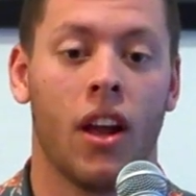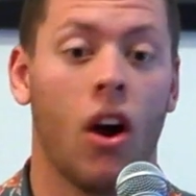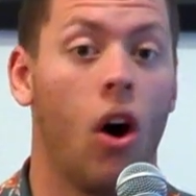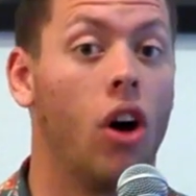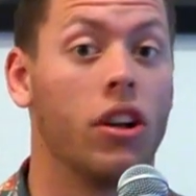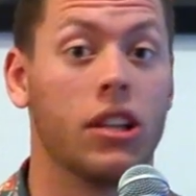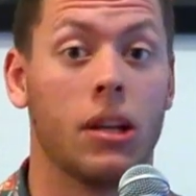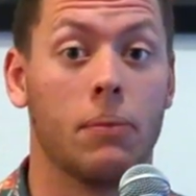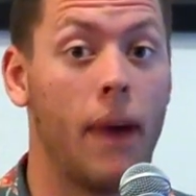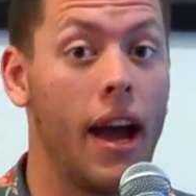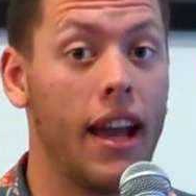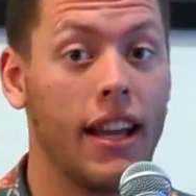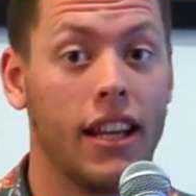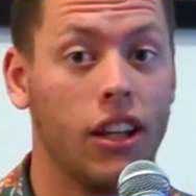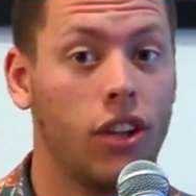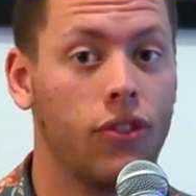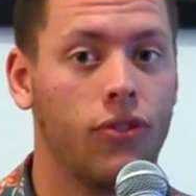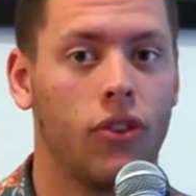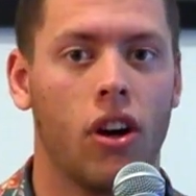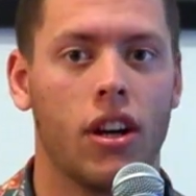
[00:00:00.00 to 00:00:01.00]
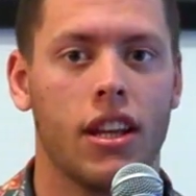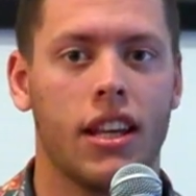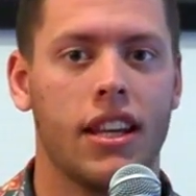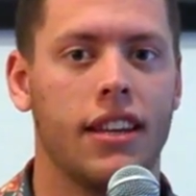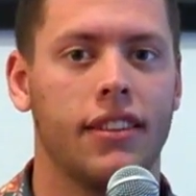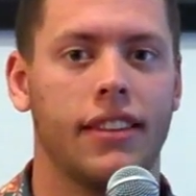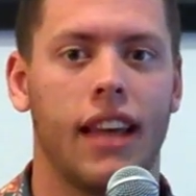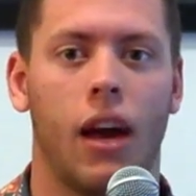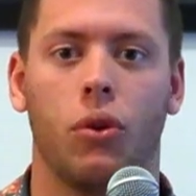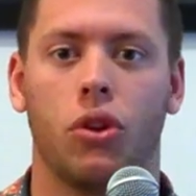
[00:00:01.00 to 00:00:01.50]
on the mic, he's funny.
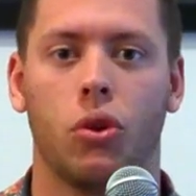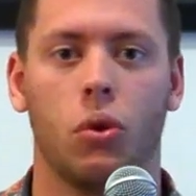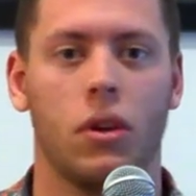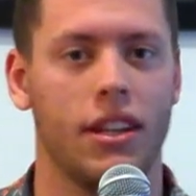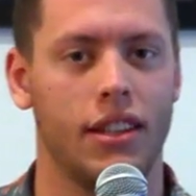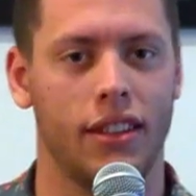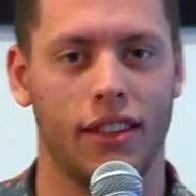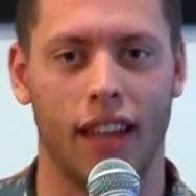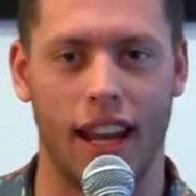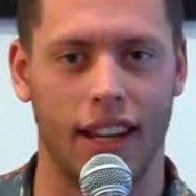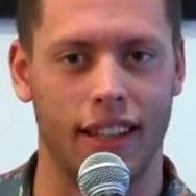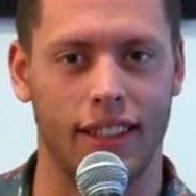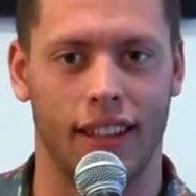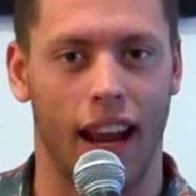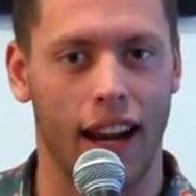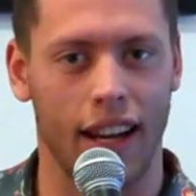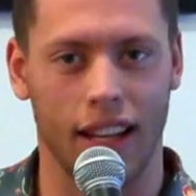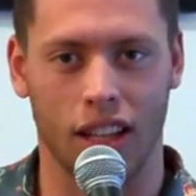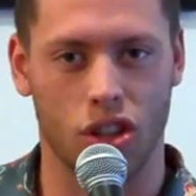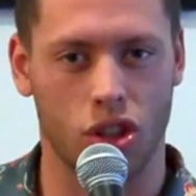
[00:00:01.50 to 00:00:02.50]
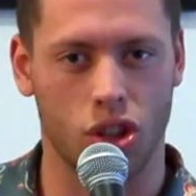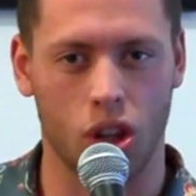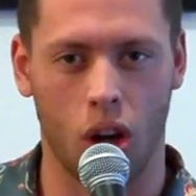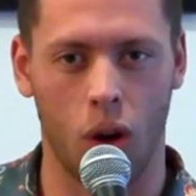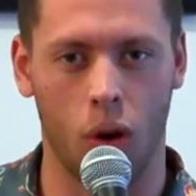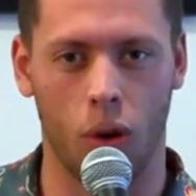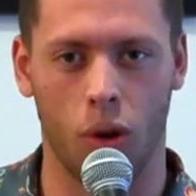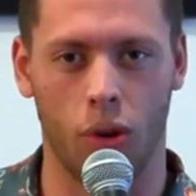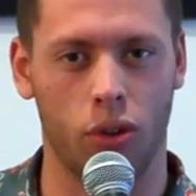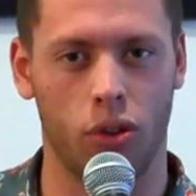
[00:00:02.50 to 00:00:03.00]
He's out doing dating
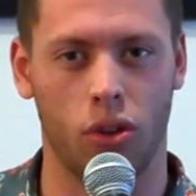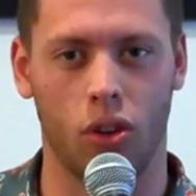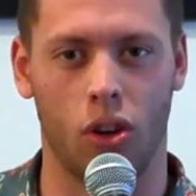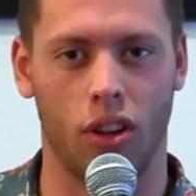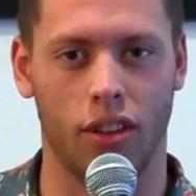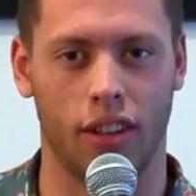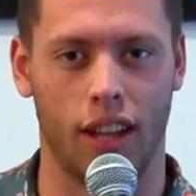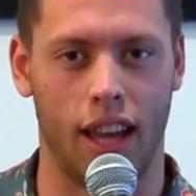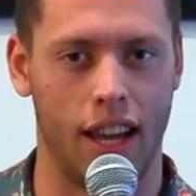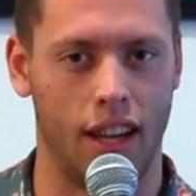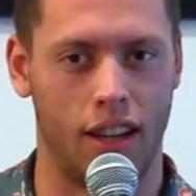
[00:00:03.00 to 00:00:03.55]
shows on